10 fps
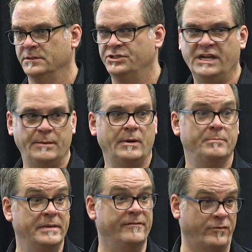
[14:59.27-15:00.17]
Shame
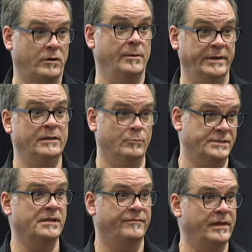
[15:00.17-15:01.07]
on me for coming in with
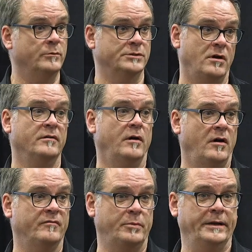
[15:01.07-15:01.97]
stuff that was
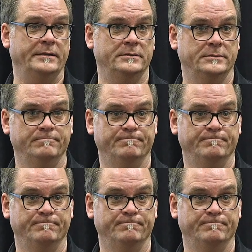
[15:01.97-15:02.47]
off-brand.